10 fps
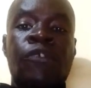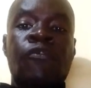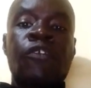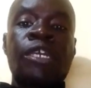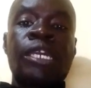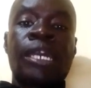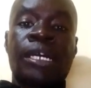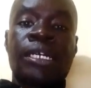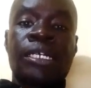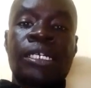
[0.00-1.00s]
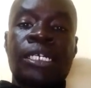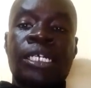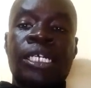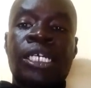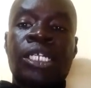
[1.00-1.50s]
fear
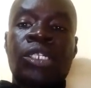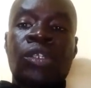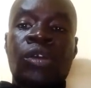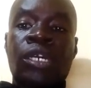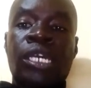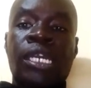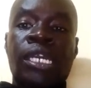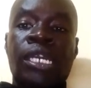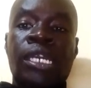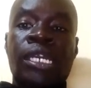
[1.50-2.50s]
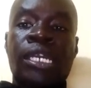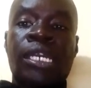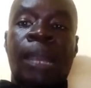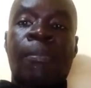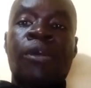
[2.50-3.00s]
talking
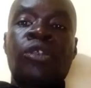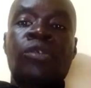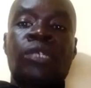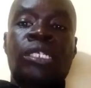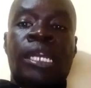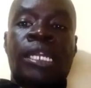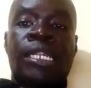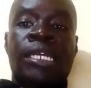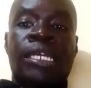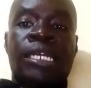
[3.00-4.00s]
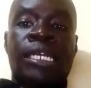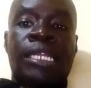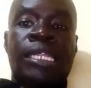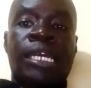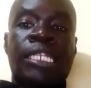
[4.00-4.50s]
about suicide,
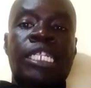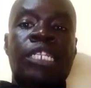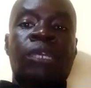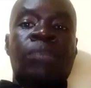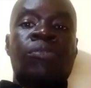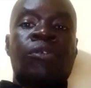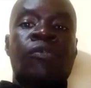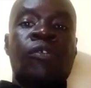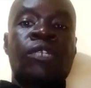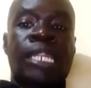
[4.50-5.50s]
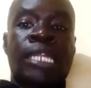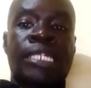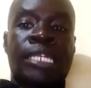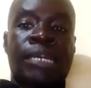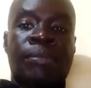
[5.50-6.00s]
that it may provoke an
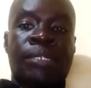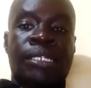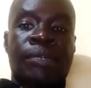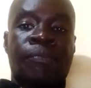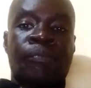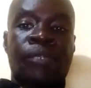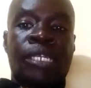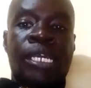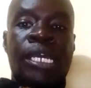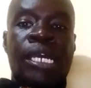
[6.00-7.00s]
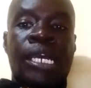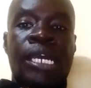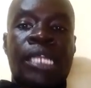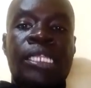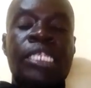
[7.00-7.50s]
attempt.
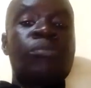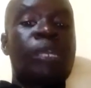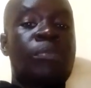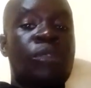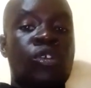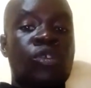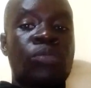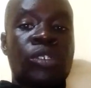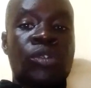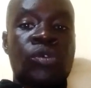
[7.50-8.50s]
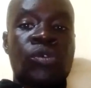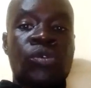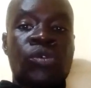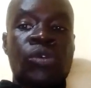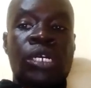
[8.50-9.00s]
This may not be
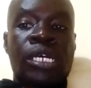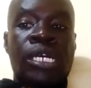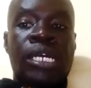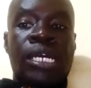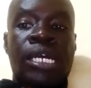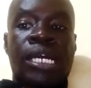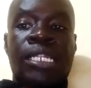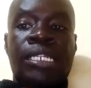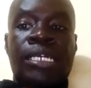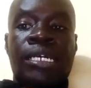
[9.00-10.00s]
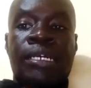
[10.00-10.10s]
true, and